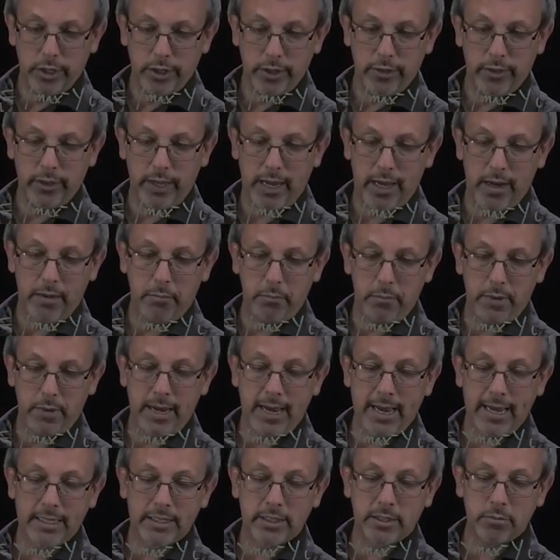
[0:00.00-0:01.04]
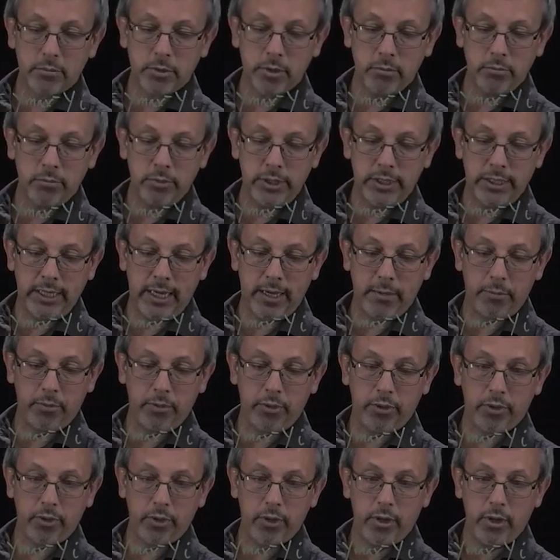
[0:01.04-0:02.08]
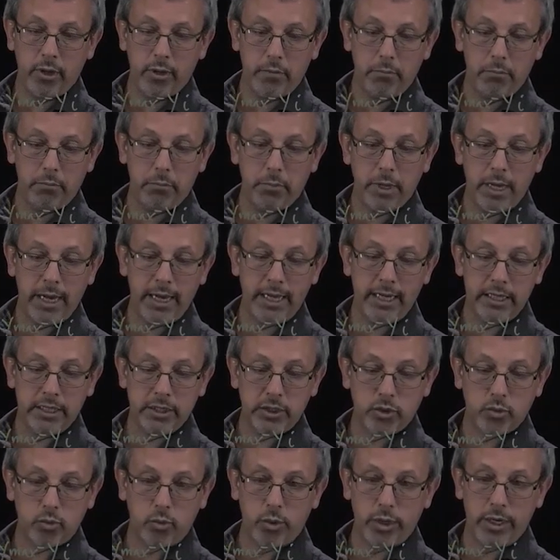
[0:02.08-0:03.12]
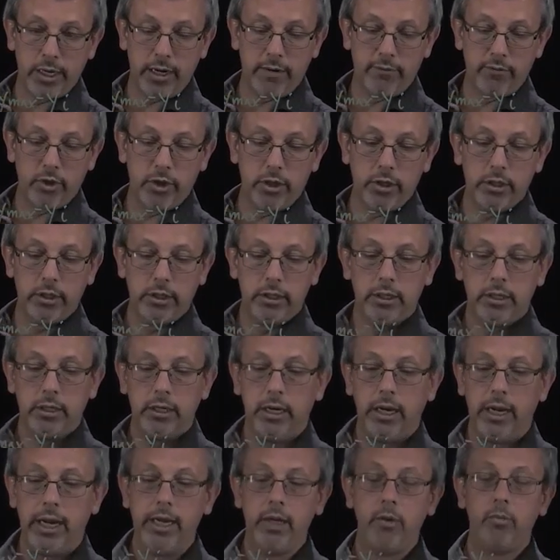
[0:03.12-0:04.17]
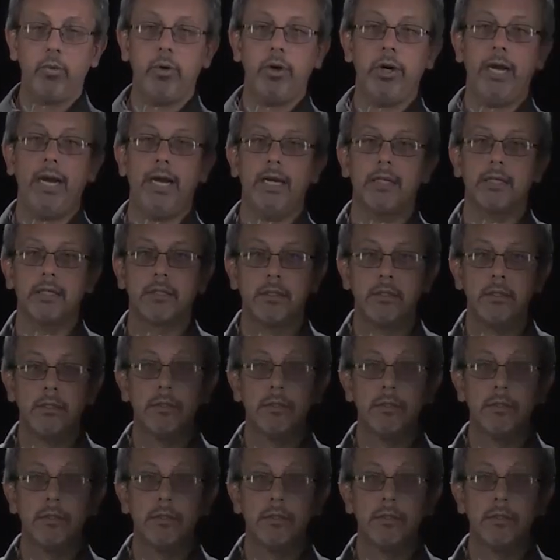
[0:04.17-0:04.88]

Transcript: that maximum depth minus whatever height we're at.